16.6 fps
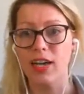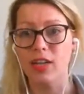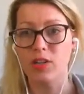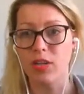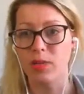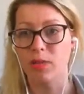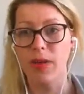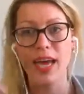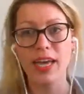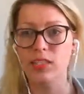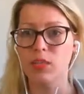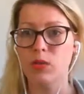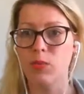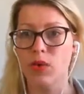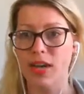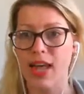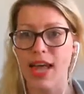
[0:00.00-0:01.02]
and you can pay
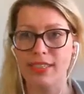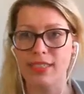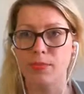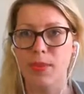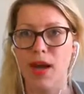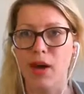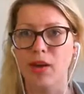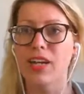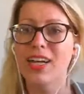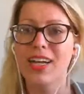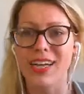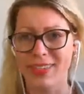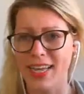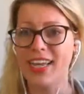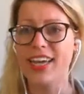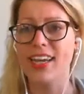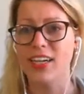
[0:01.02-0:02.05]
someone X amount and
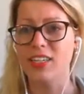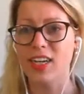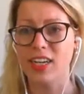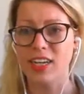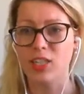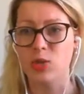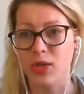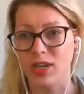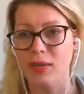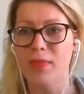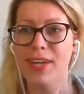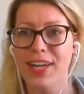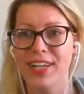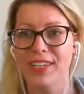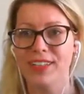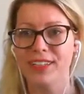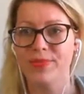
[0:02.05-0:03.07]
they get it done in 20
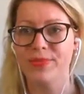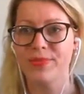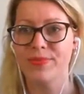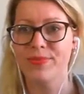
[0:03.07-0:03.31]
minutes.